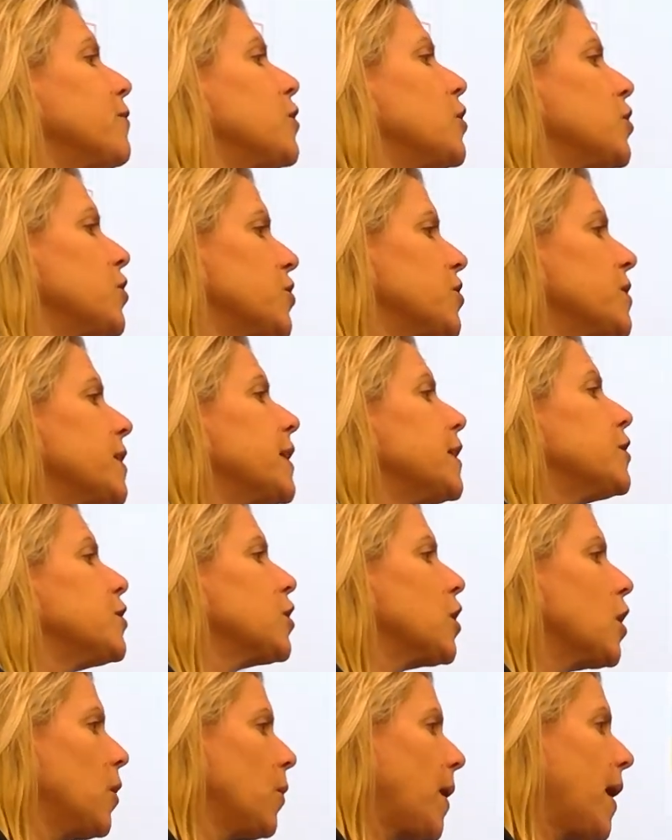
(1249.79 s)
first thing to
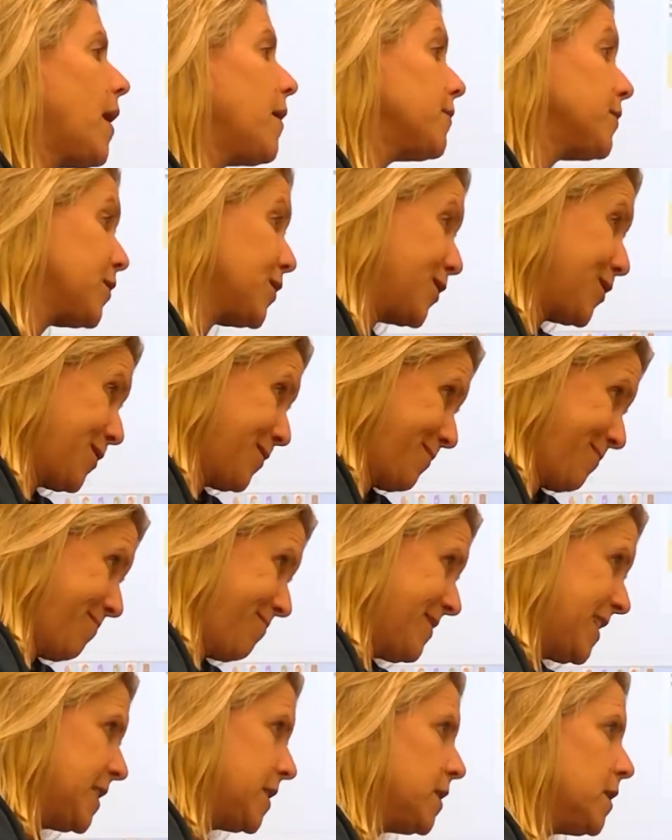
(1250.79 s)
go after
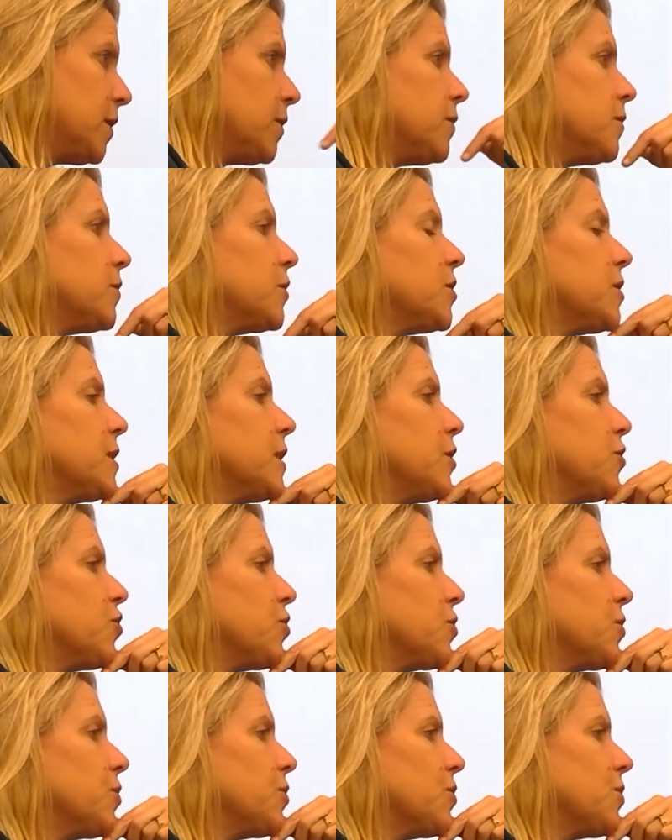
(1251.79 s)
for
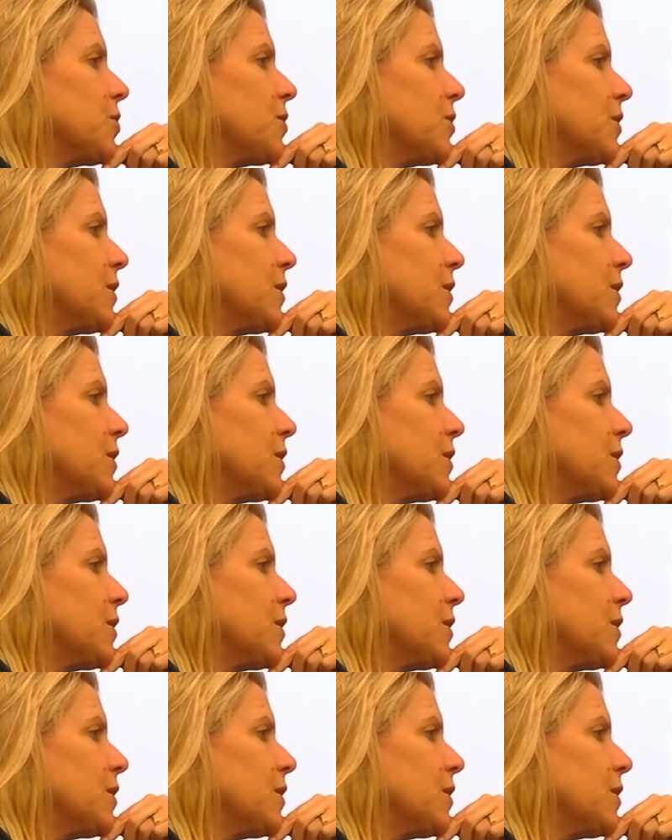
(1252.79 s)
seizures.